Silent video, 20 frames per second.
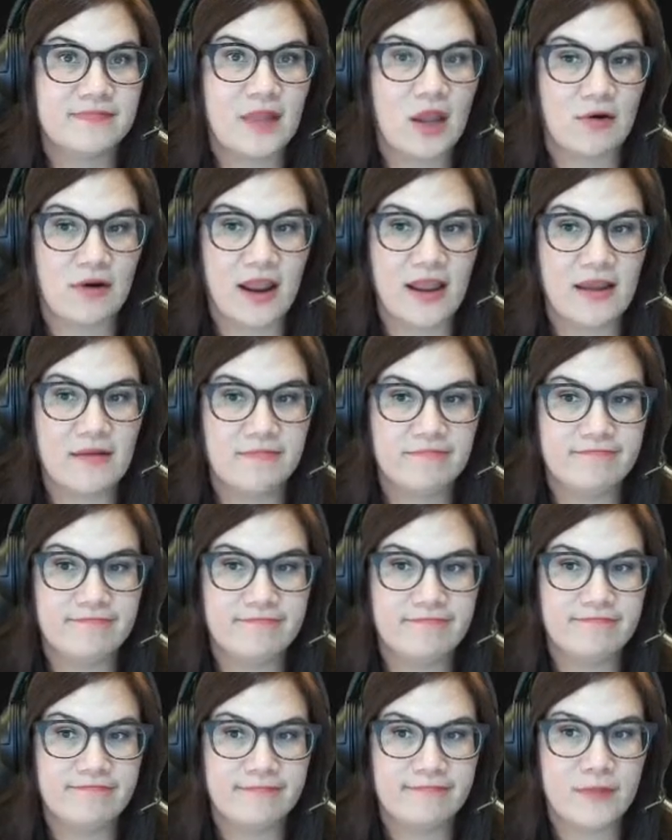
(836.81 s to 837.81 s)
all right?
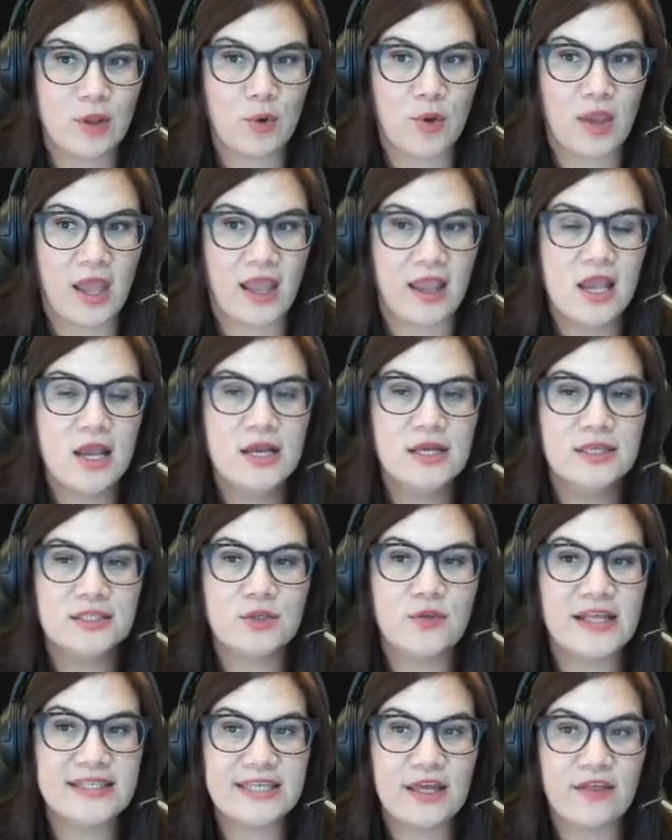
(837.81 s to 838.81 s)
Okay, so
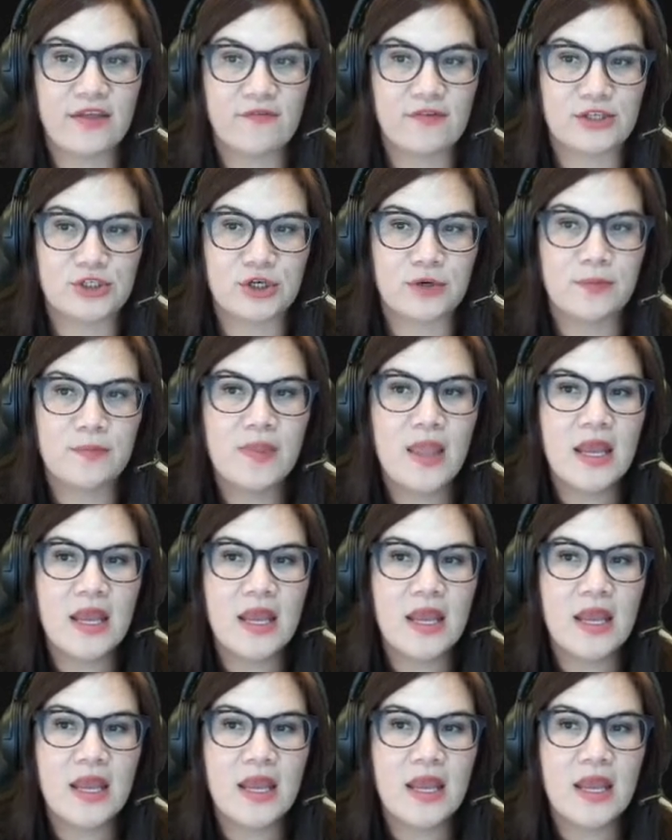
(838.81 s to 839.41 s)
that's how that feature.